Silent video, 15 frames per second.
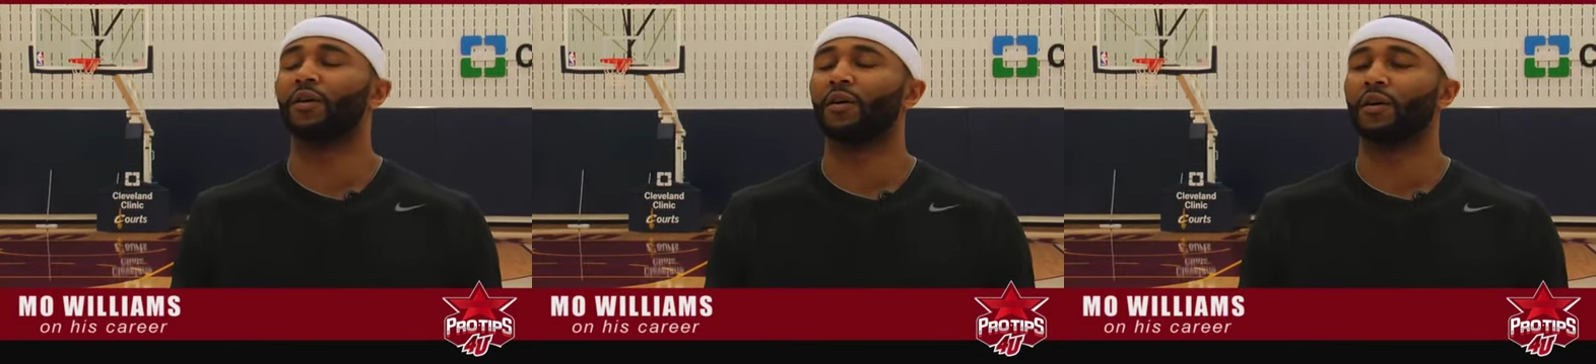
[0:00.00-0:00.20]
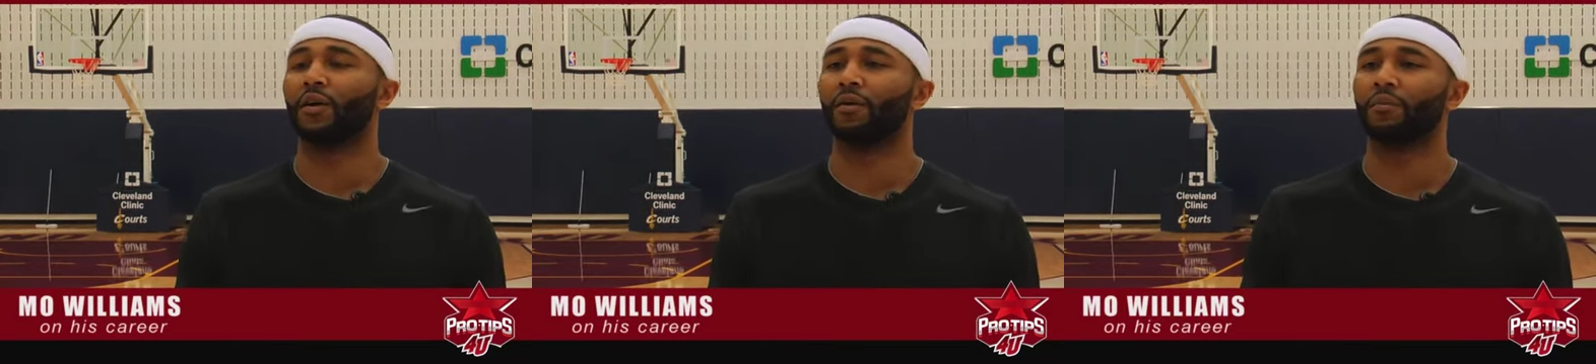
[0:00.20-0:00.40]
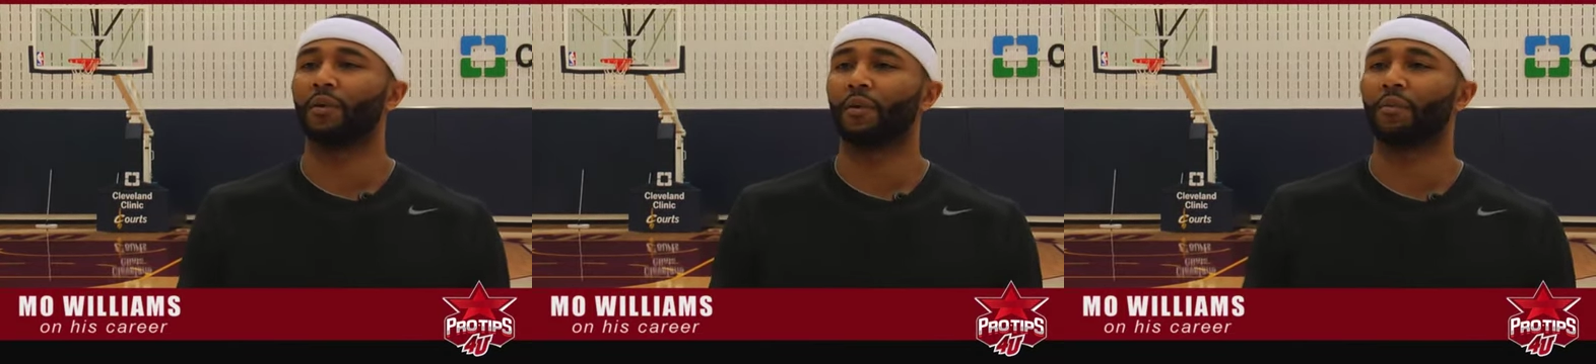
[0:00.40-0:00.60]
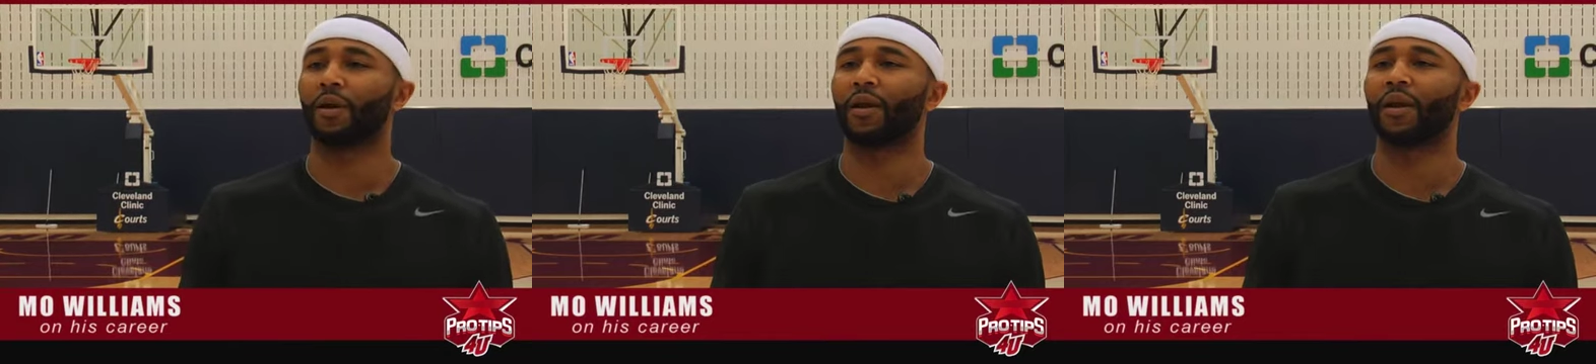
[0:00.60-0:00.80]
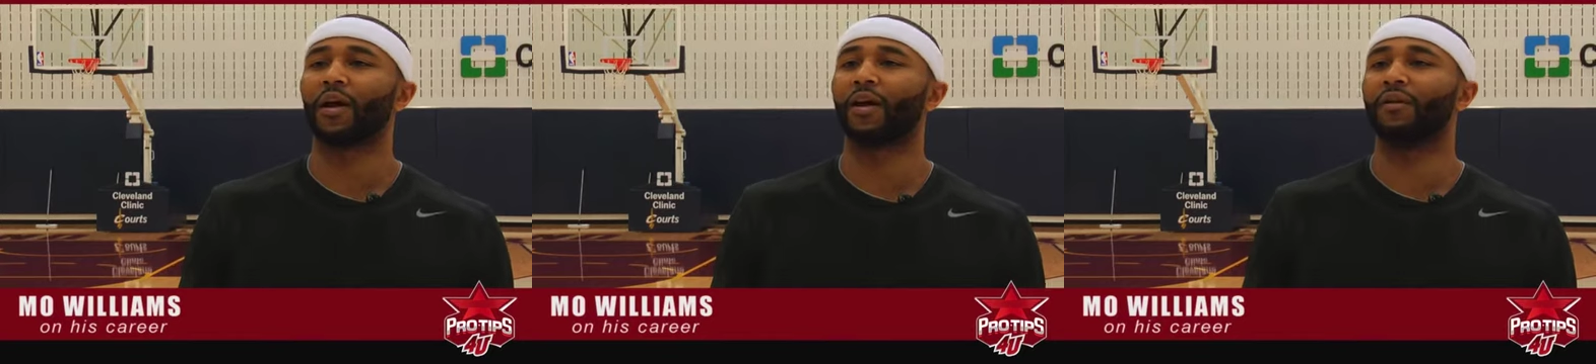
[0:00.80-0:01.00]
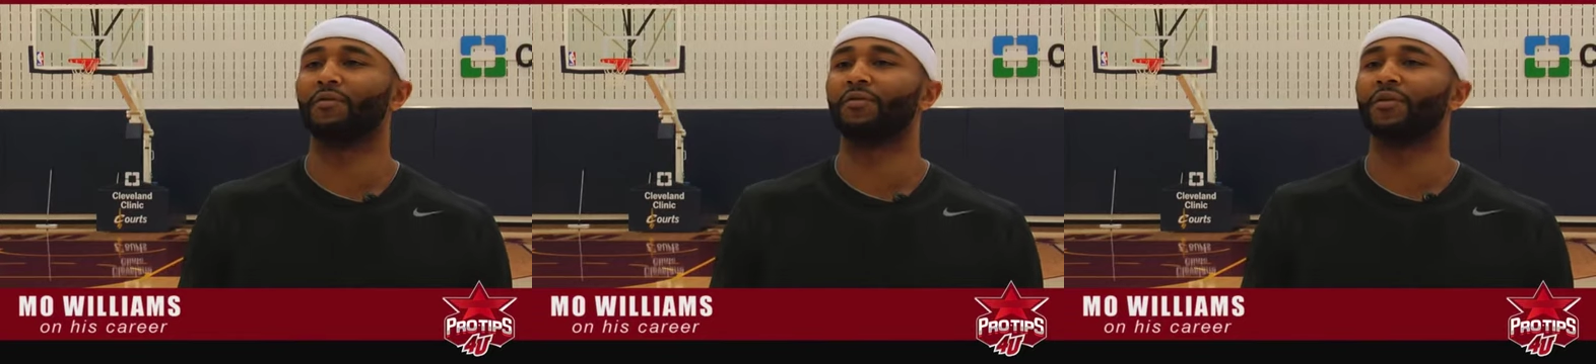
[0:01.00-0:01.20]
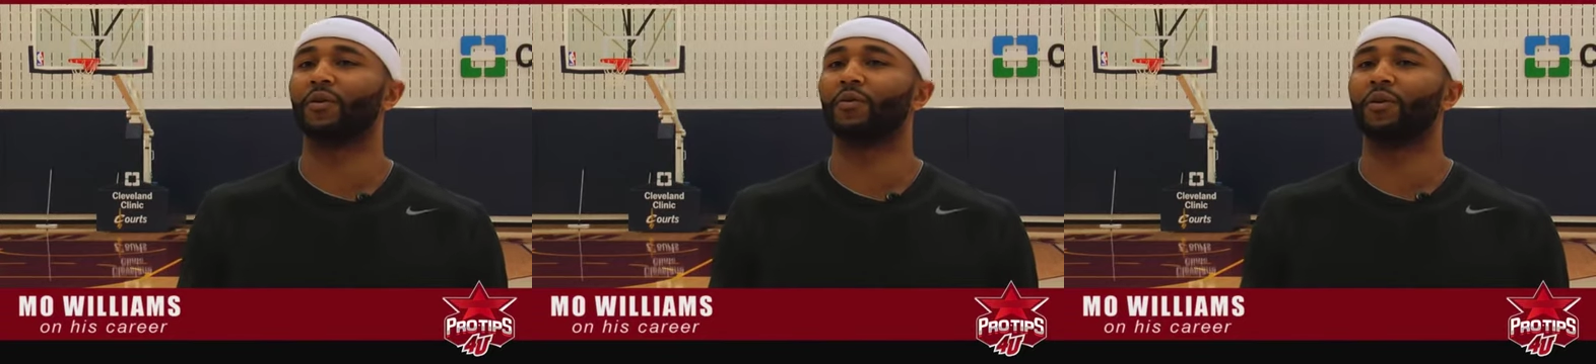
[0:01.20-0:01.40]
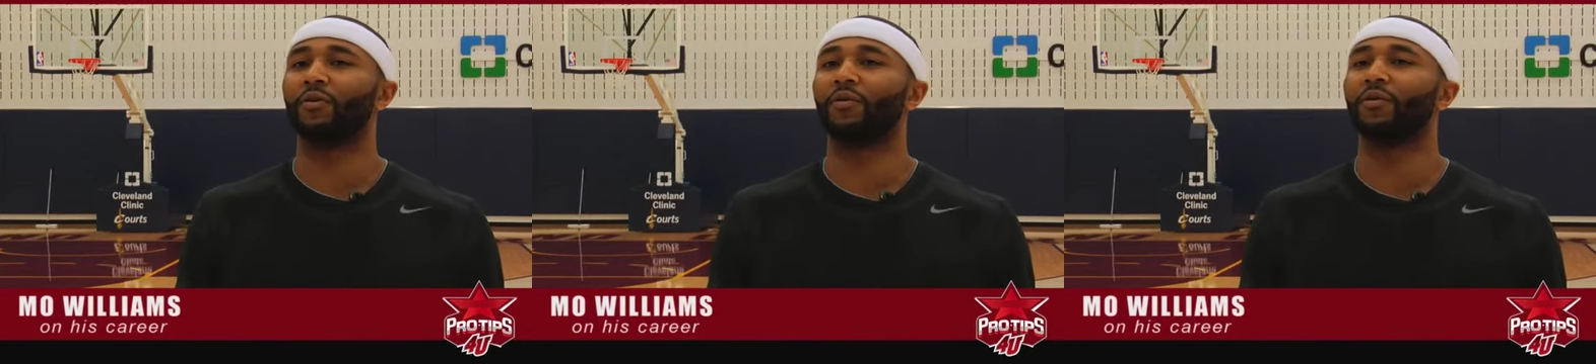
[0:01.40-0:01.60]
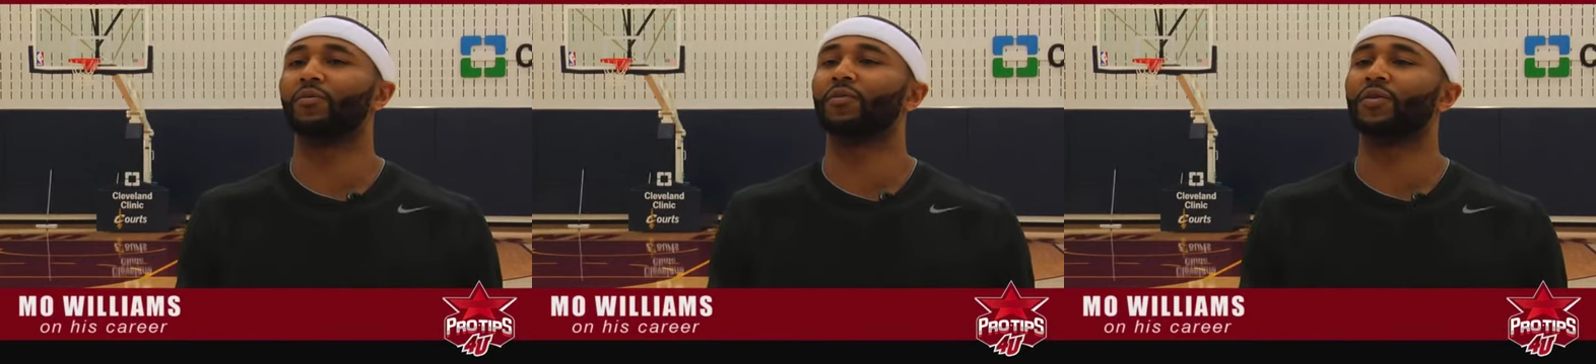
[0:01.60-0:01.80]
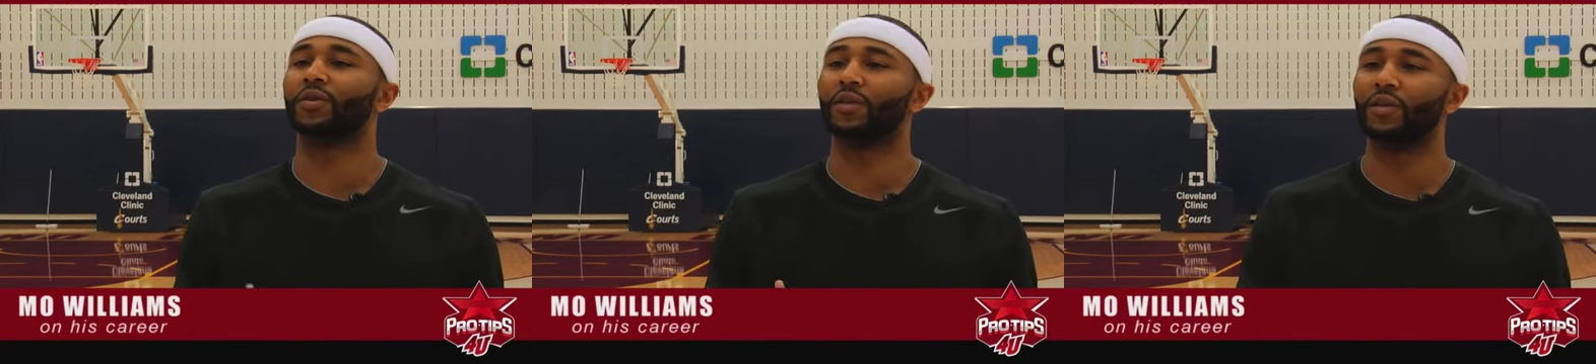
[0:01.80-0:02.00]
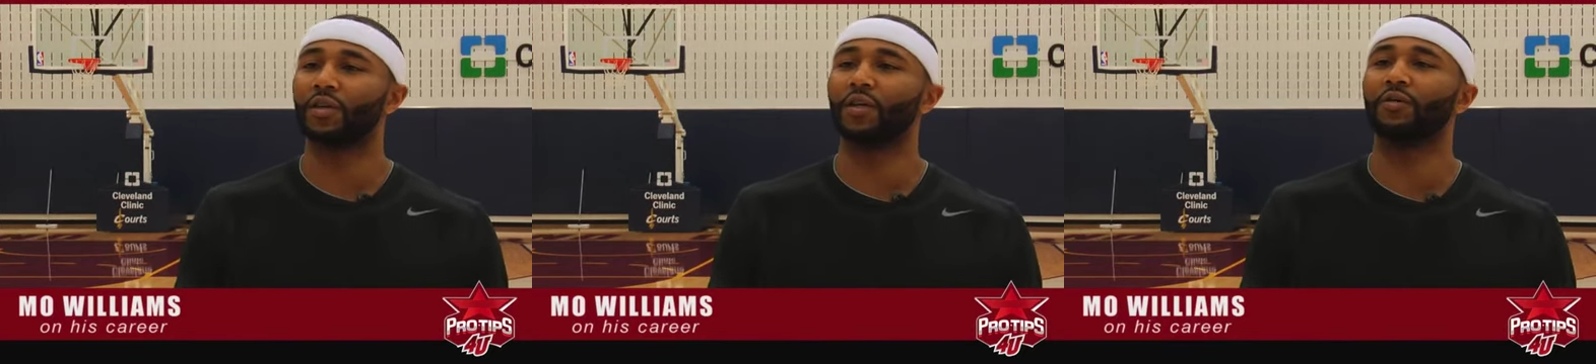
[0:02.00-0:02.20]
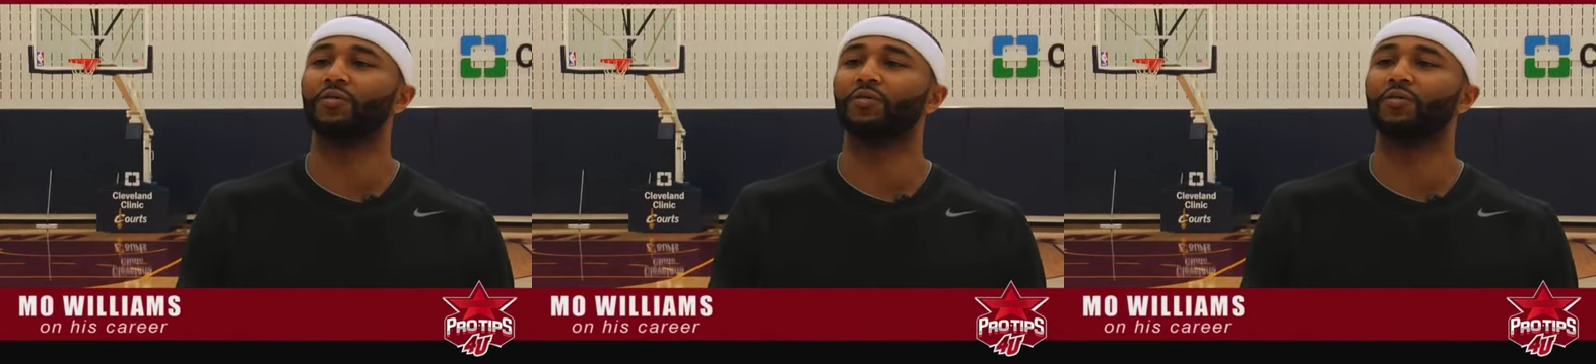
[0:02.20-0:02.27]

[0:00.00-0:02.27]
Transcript: um, in my life. So it, it was a good,